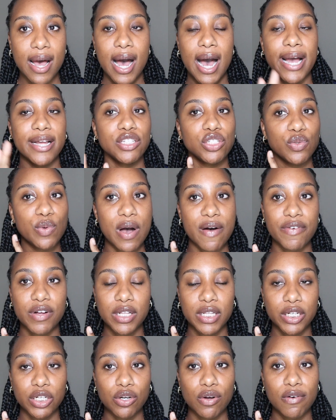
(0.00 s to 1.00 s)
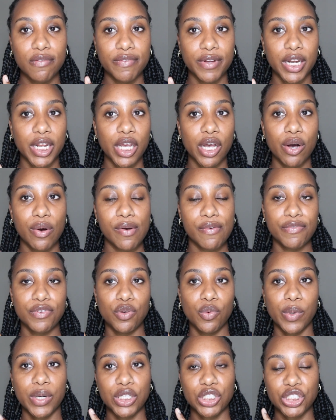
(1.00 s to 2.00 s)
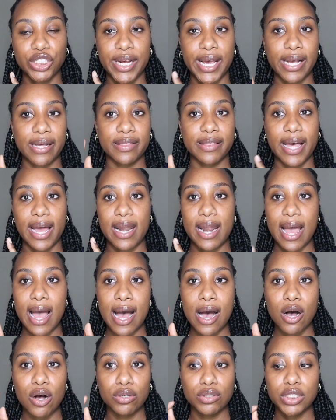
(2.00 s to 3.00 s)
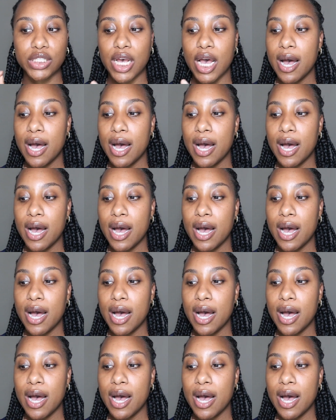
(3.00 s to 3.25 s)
I do have a clinical video if you wanna check that out,